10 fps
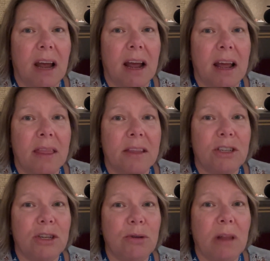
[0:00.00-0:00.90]
and the
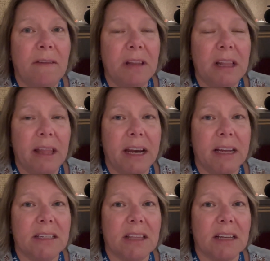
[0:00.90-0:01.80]
2 lovely
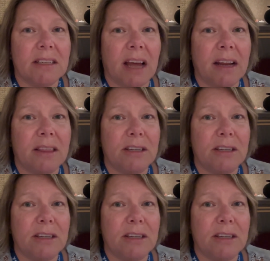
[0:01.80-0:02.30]
ladies that sat at the